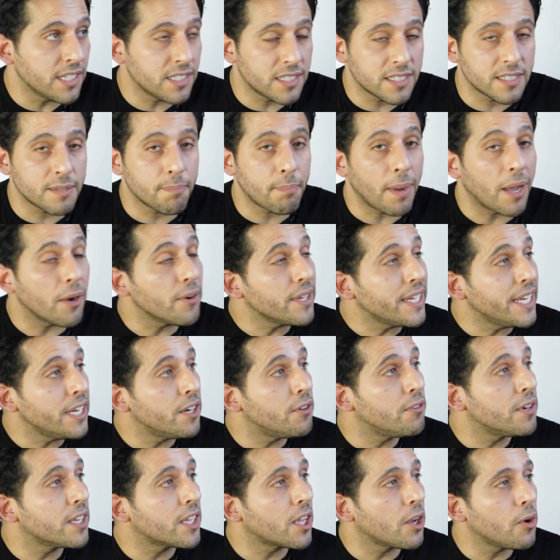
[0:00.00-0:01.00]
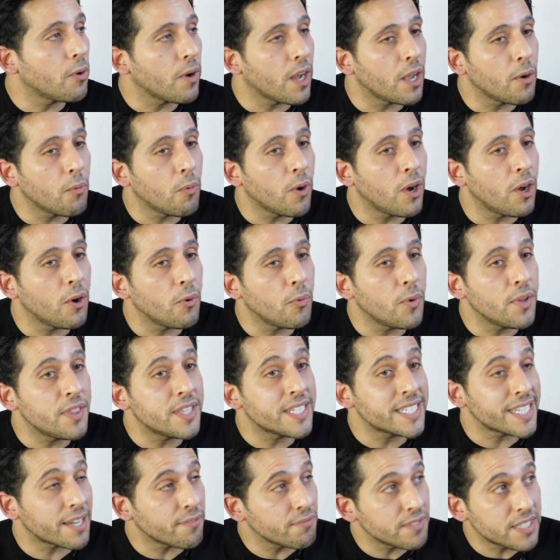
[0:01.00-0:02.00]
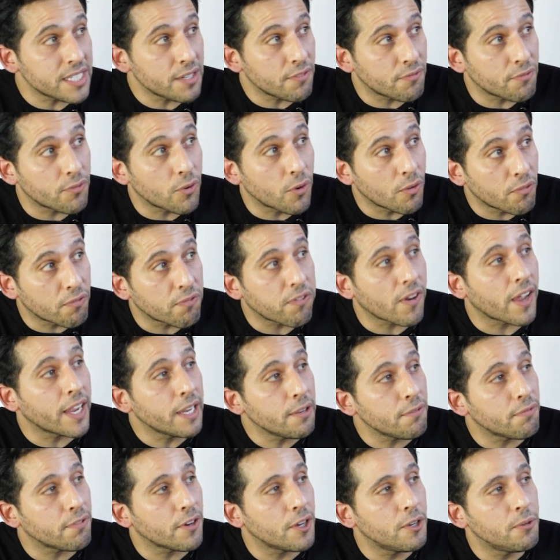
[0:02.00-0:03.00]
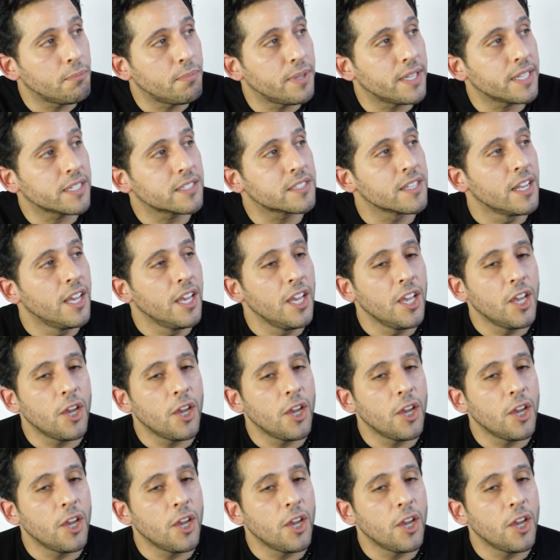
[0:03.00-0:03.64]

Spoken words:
Just about a year ago, I worked with 74 flight phobics